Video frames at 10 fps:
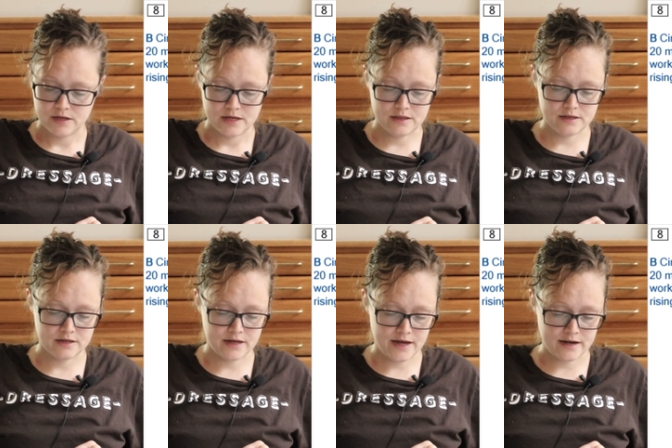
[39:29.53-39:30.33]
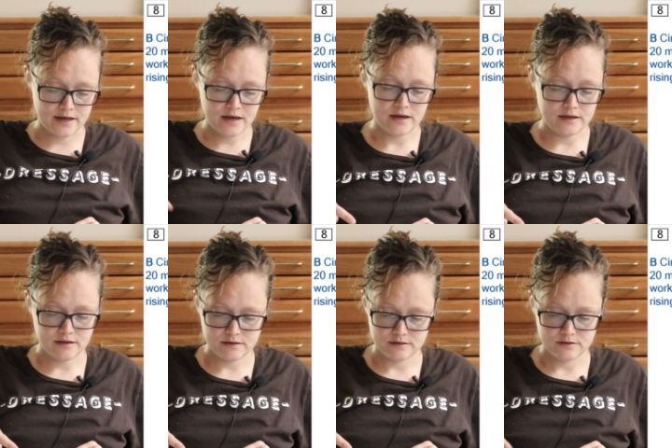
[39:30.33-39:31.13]
And then at
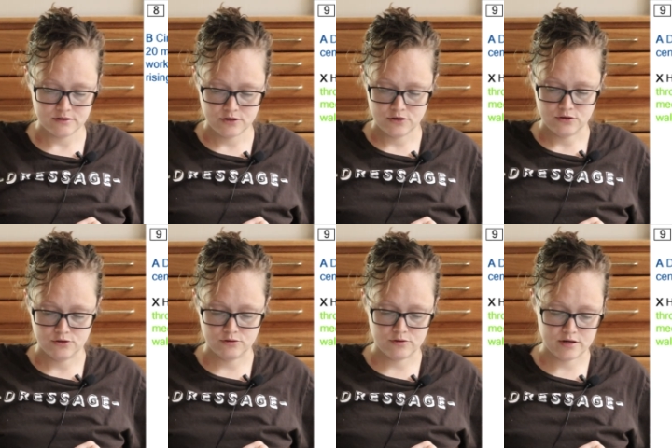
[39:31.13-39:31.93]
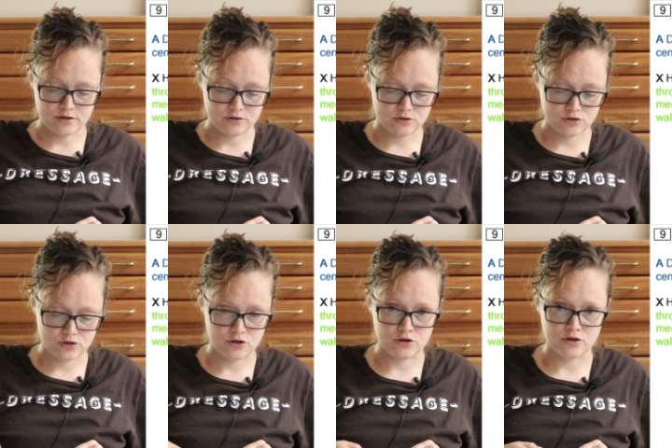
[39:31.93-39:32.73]
A, you then
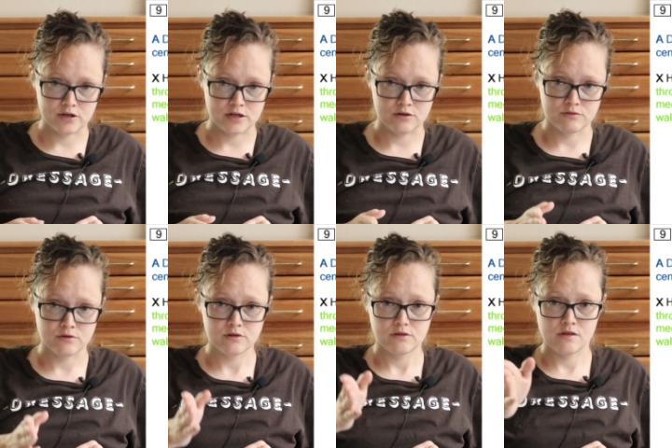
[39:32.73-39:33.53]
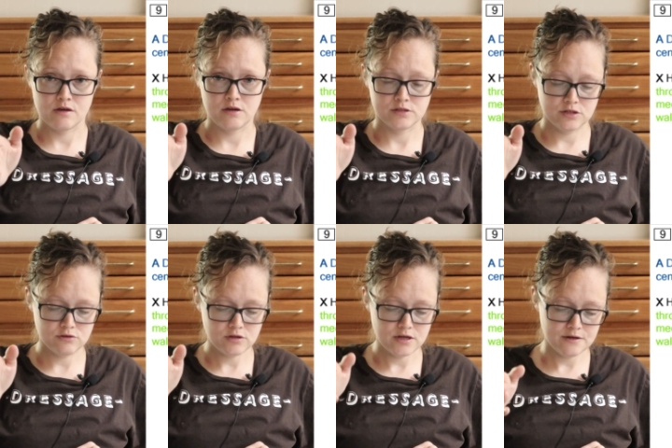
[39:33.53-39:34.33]
turn down the
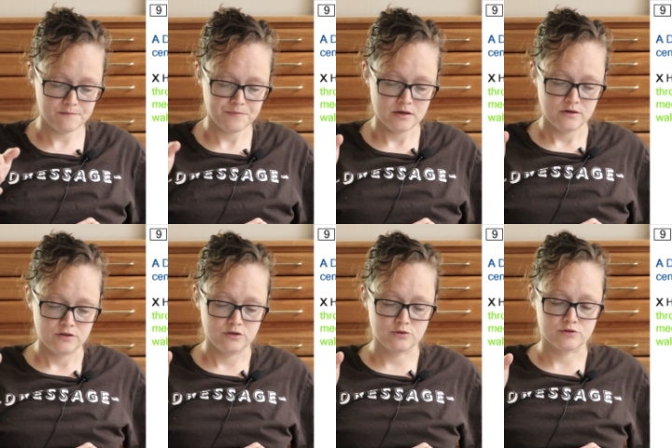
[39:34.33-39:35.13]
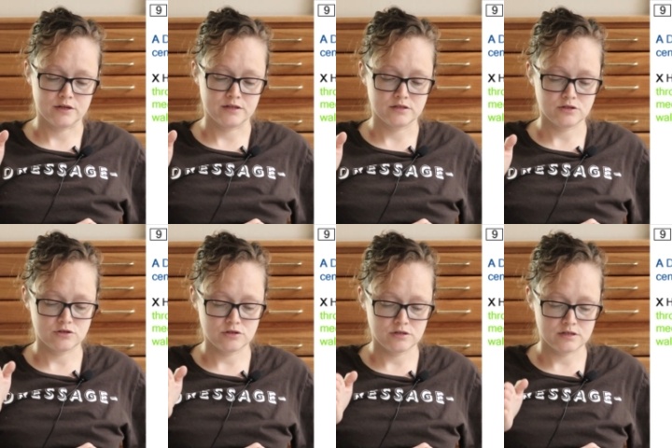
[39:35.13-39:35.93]
center line, you
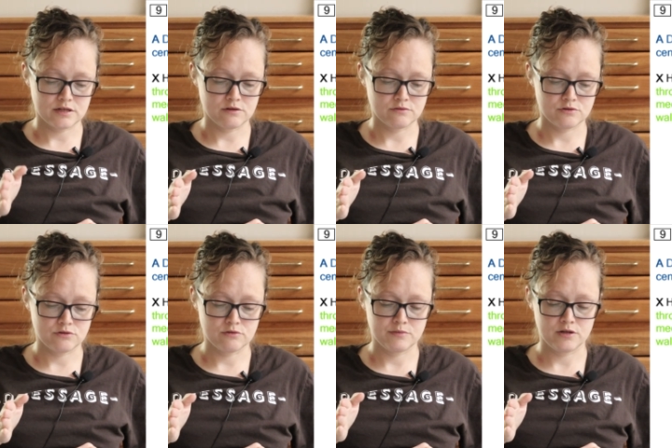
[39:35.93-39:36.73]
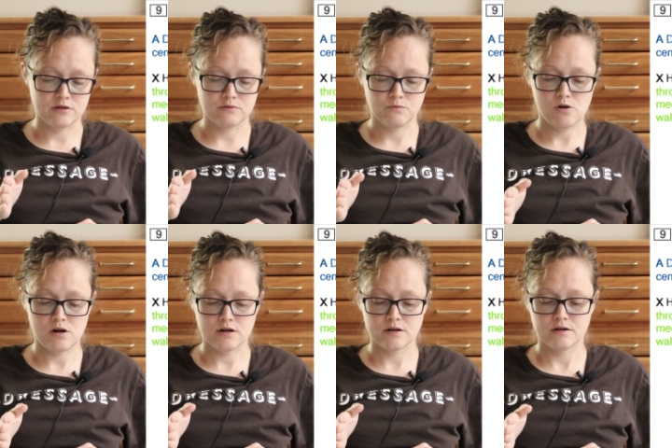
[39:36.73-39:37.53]
transition down to the medium
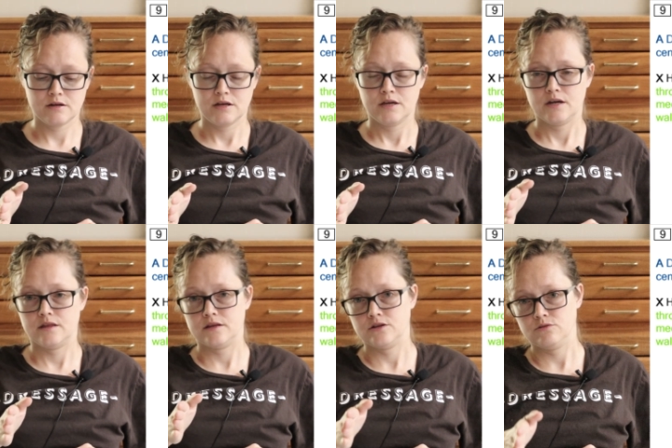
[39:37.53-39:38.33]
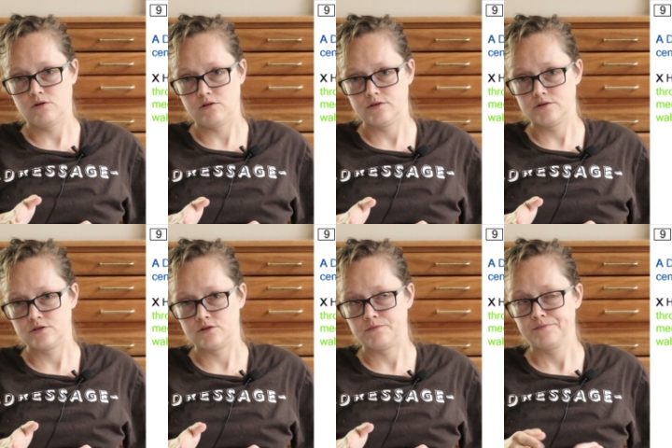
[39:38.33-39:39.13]
walk, and then you halt.
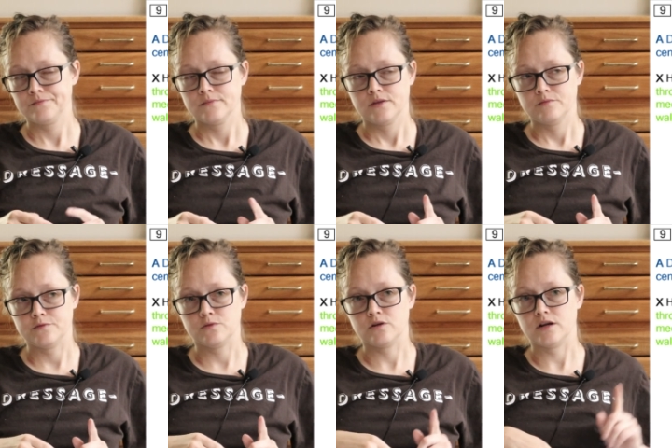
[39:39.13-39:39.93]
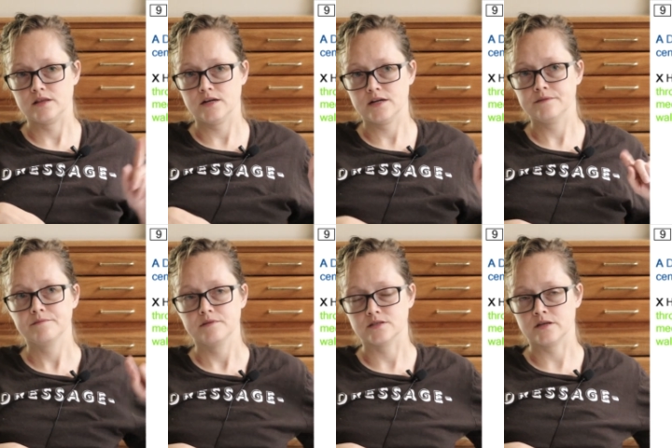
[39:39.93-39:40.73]
So before I lied,
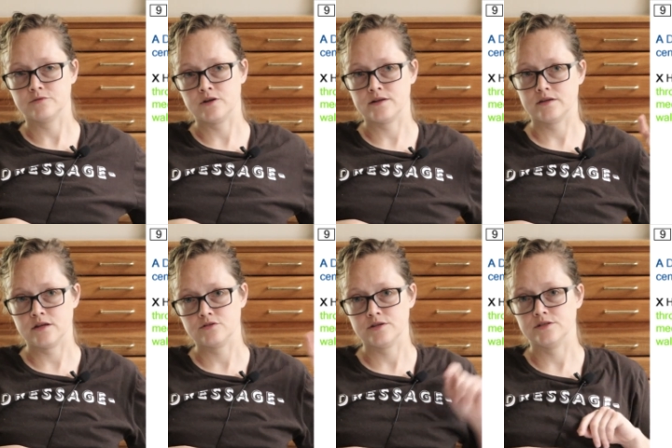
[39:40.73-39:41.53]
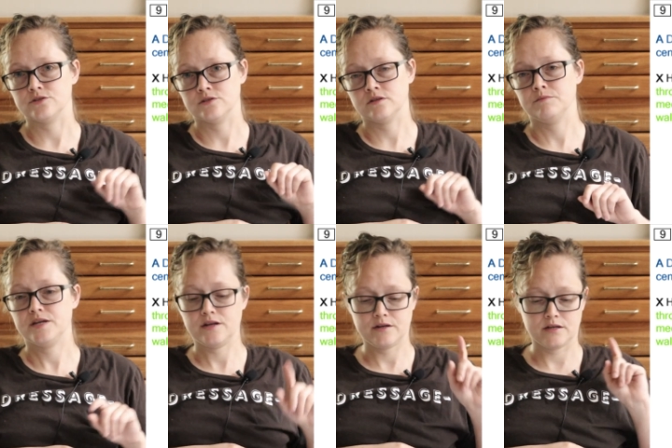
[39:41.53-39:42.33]
the skip gait transitions in the
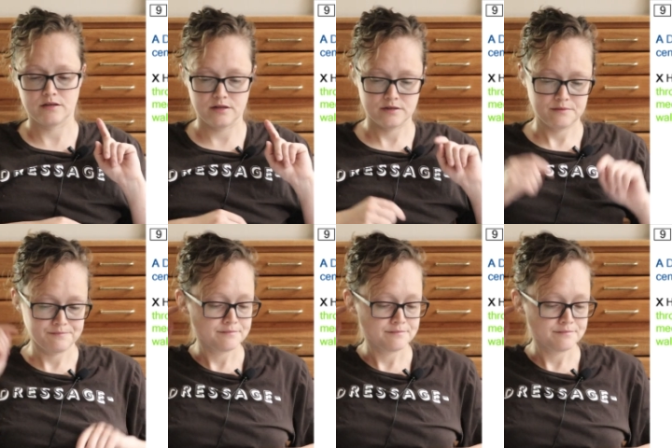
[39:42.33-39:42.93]
beginning, not the end.